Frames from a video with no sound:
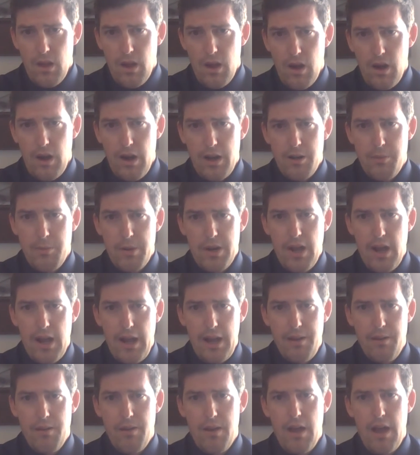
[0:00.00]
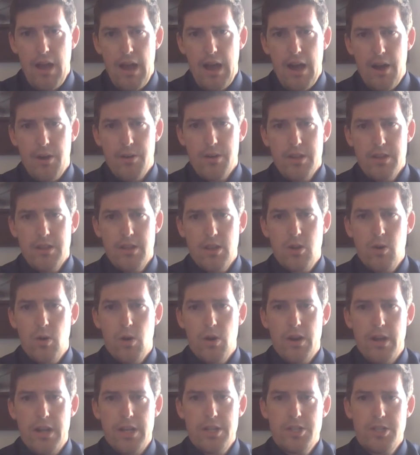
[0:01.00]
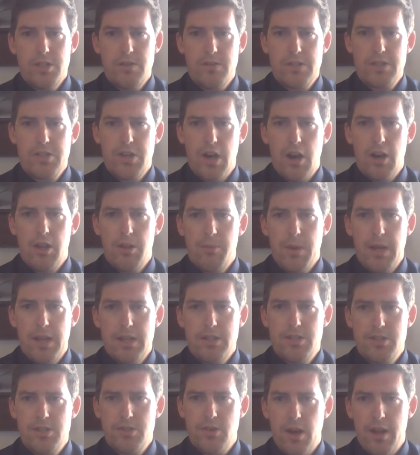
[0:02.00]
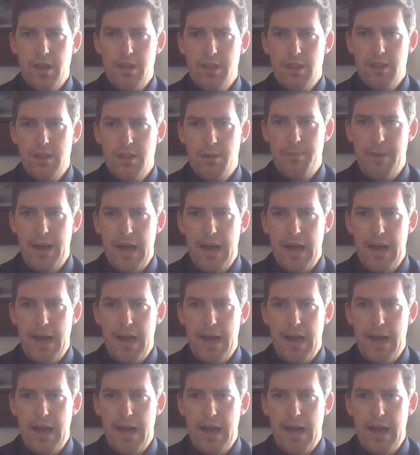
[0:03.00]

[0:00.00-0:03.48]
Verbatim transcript: All right, number nine. How did the coronation of Charlemagne strengthen the